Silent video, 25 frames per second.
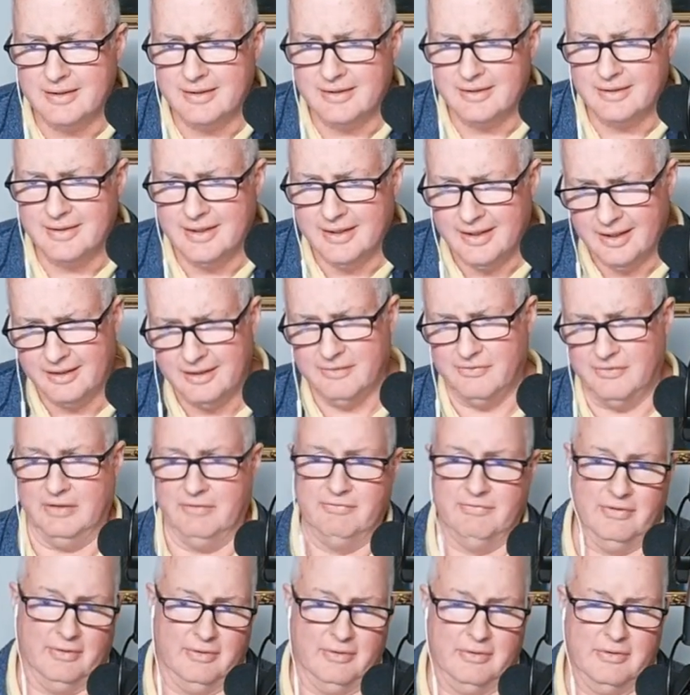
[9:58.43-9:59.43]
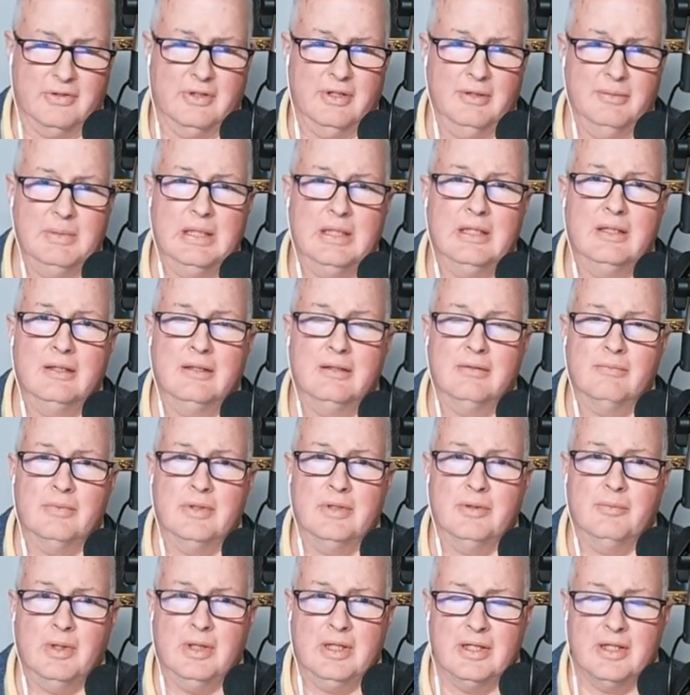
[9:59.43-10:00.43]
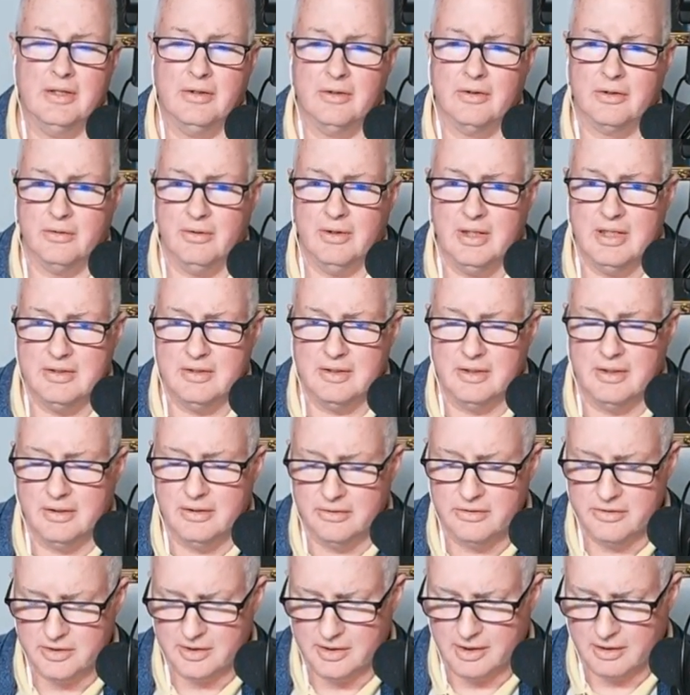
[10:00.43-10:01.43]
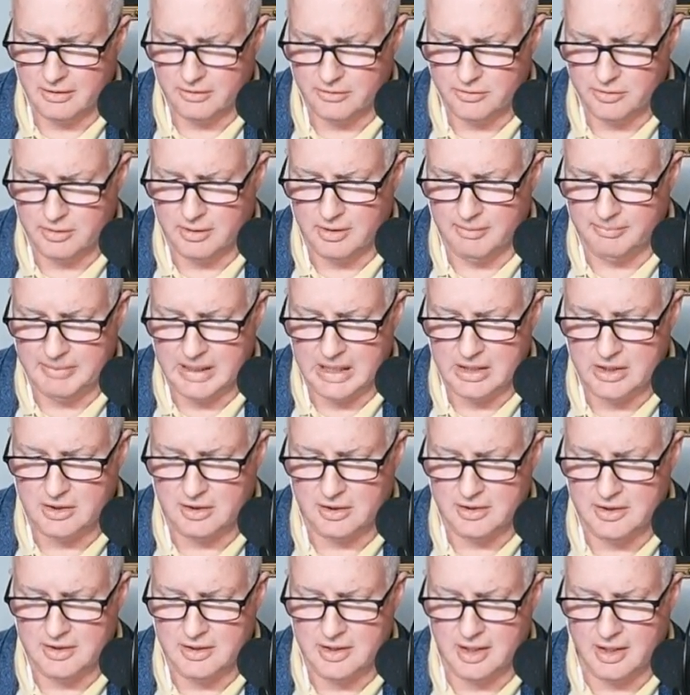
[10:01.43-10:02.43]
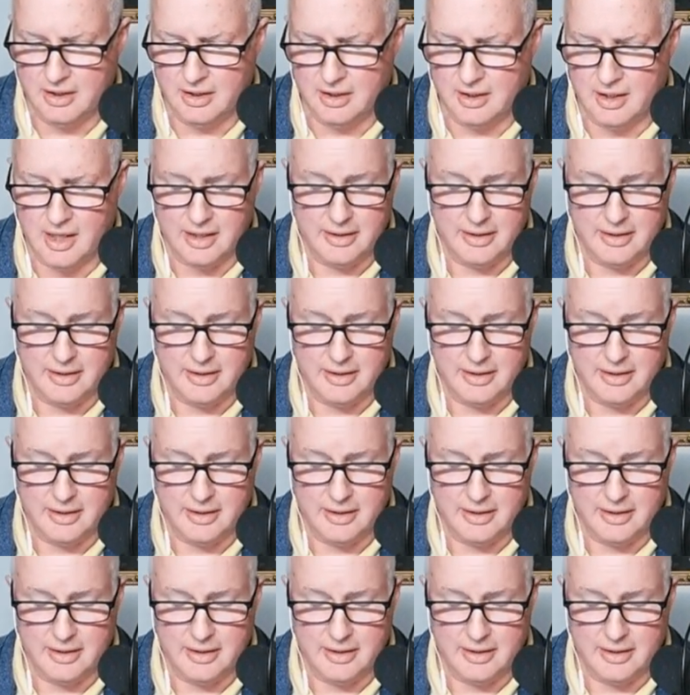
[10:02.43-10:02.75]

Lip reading: the end of it, folks. I mean, when you want to hear crazy, here's Donald Trump actually saying, I